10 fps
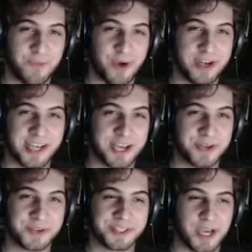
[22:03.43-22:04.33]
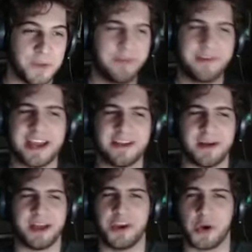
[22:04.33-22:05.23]
dialed. We even had a
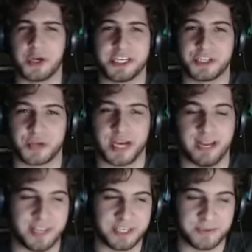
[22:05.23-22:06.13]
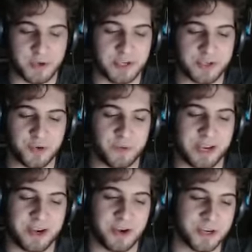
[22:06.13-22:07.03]
nurse in training. Like, she was going to school to be a
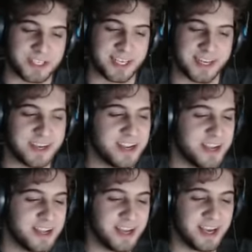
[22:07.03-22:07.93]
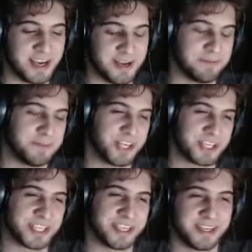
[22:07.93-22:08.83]
nurse, and
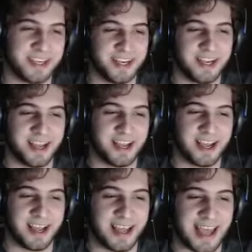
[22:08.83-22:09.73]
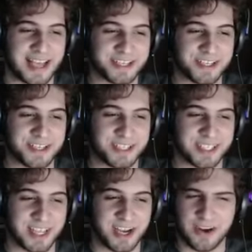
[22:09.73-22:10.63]
Justin asked her. She's like,
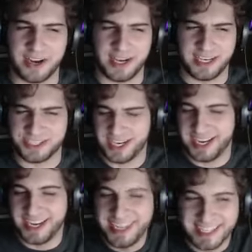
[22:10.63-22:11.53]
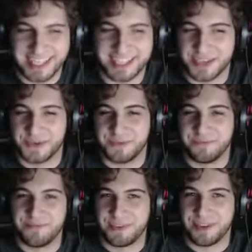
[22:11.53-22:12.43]
all right. He's like, so
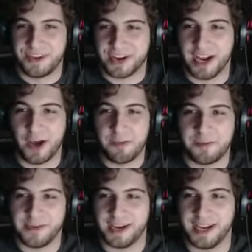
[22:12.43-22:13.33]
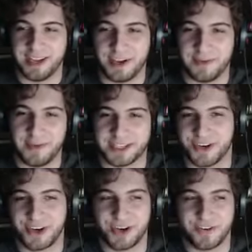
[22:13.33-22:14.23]
you're gonna help him if he gets
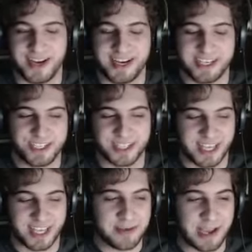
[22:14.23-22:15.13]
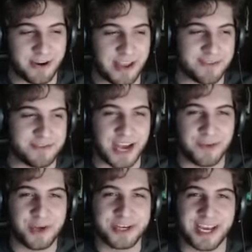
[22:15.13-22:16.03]
hurt, right? And she's like, yep, I already have
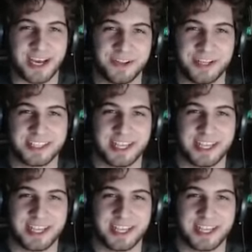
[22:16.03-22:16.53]
911 dialed. And he's like,